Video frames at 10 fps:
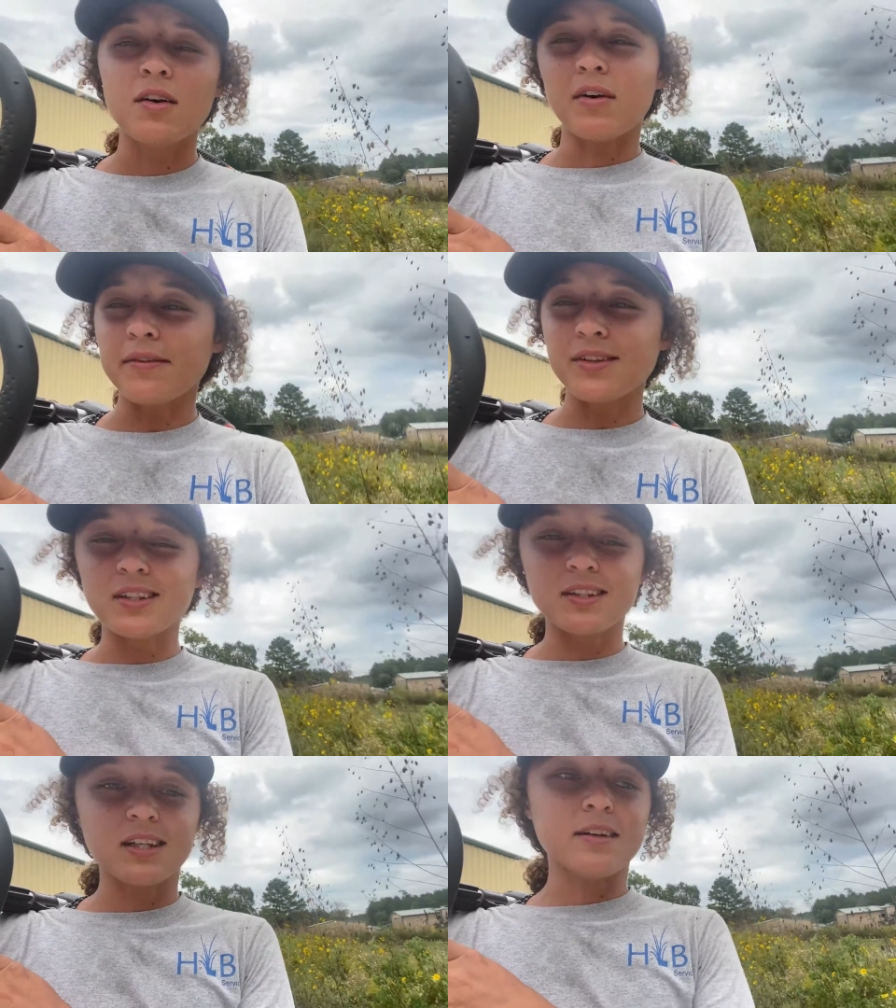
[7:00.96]
five or
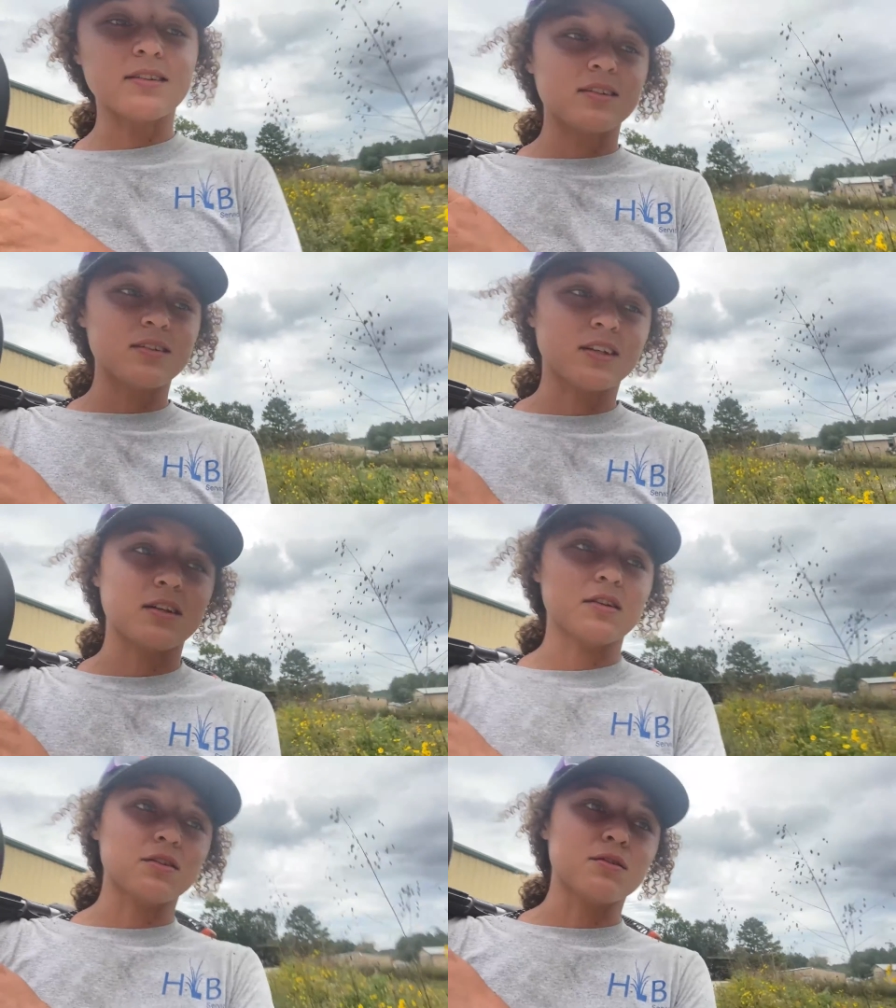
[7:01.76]
six houses,
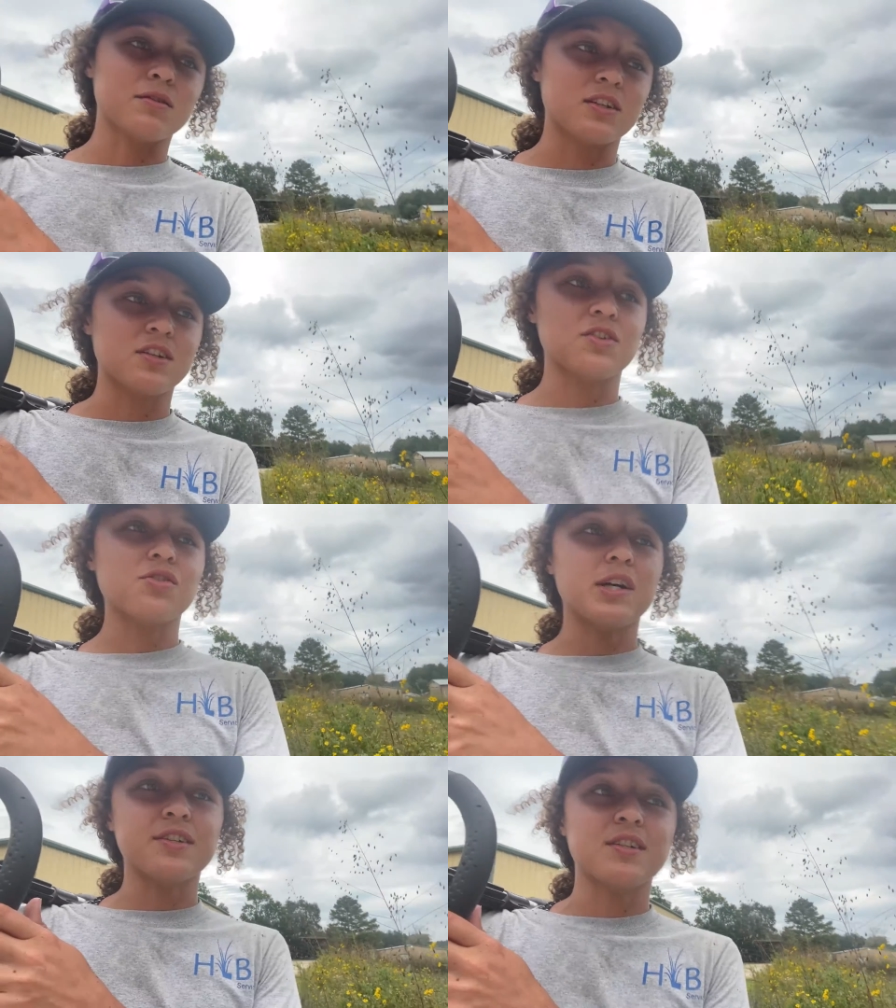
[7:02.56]
like little
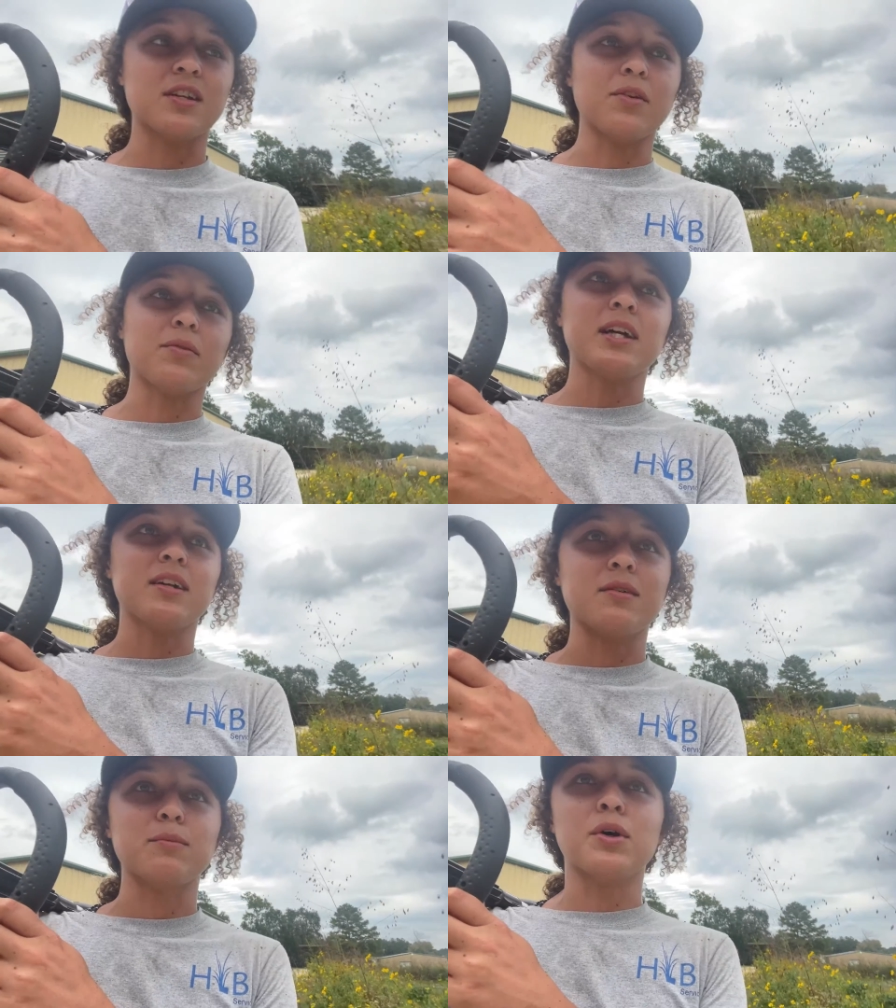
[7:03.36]
residential houses, and then we
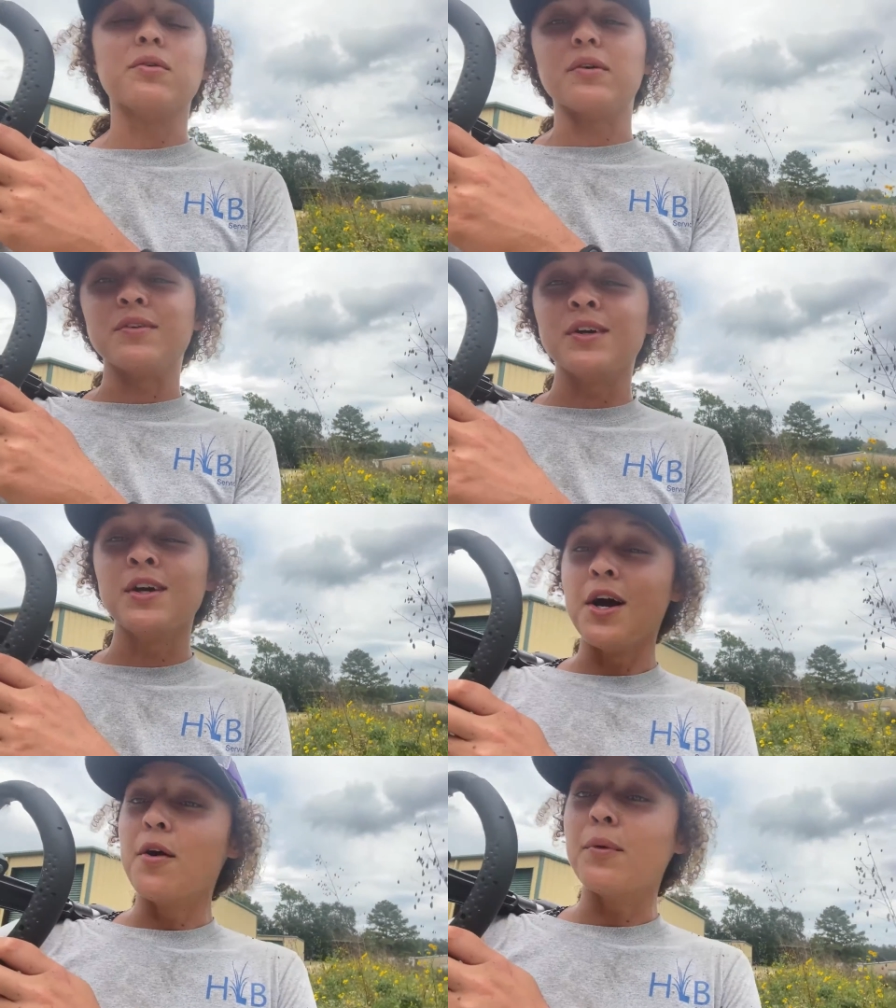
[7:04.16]
had to mow and
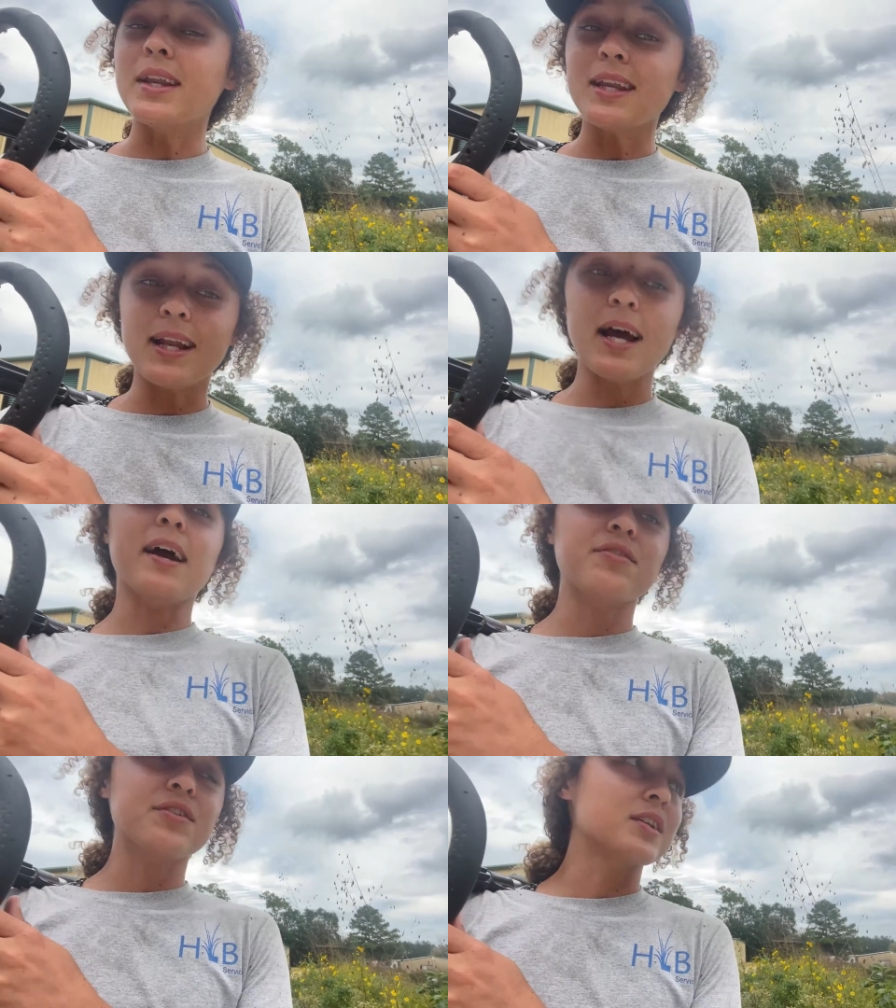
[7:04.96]
weed eat
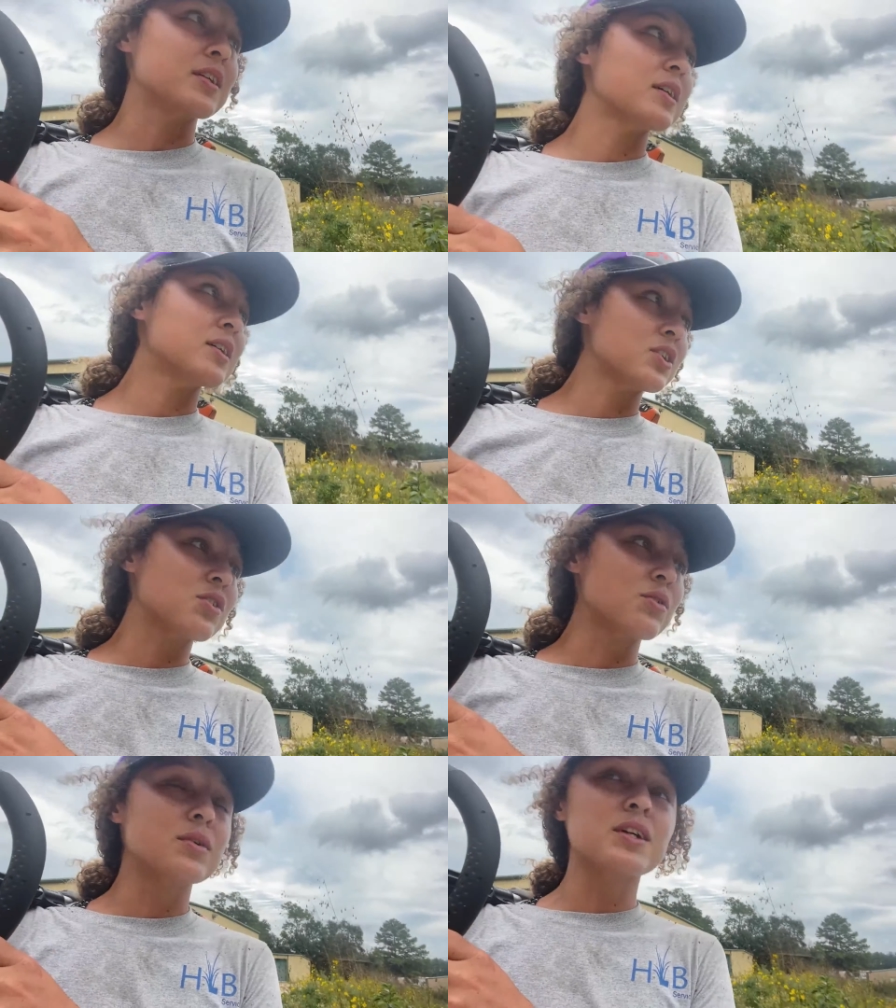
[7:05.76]
half of the
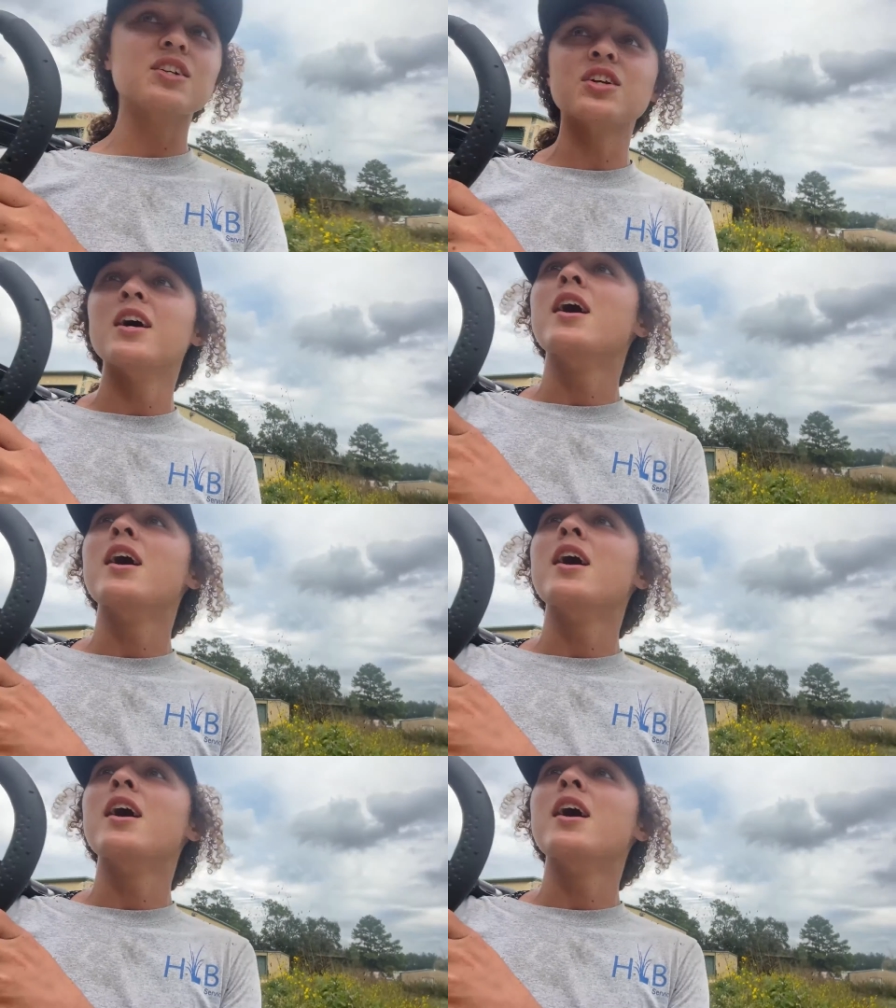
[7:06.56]
storage.